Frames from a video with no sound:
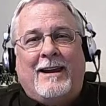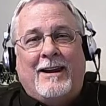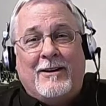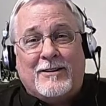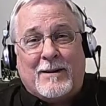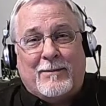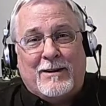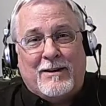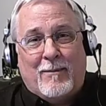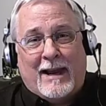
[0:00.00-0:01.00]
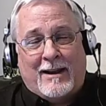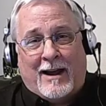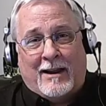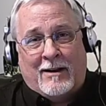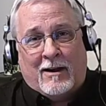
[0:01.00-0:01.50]
Here's something you may
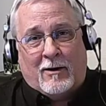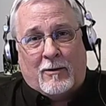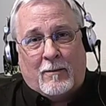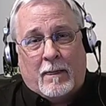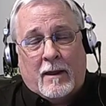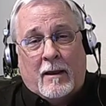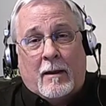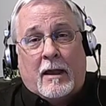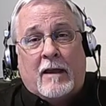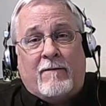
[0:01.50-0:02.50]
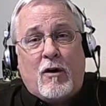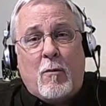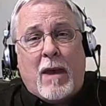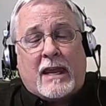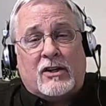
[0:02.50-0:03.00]
not know. If
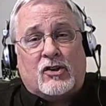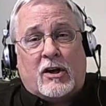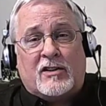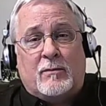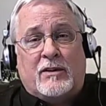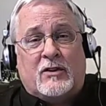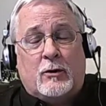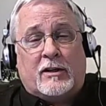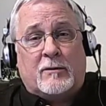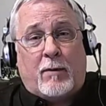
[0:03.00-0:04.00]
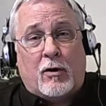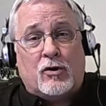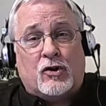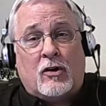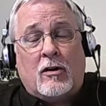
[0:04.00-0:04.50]
you make adjustments to
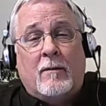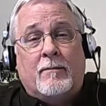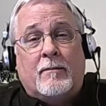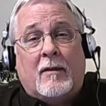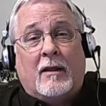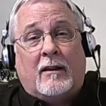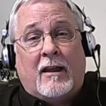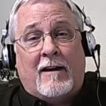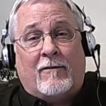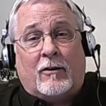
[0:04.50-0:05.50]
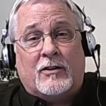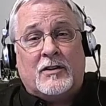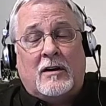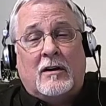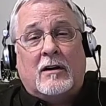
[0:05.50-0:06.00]
exposure,
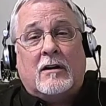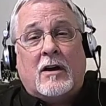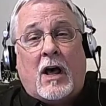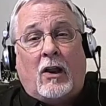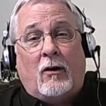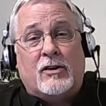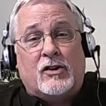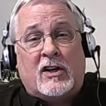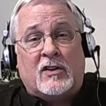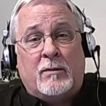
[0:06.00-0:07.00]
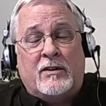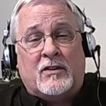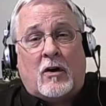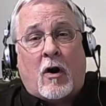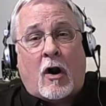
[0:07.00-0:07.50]
levels, color
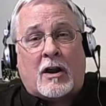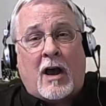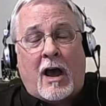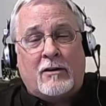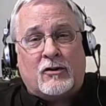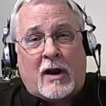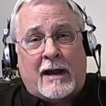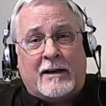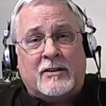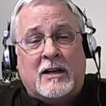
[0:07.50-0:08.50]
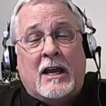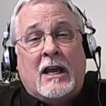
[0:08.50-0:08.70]
adjustments, or contrast,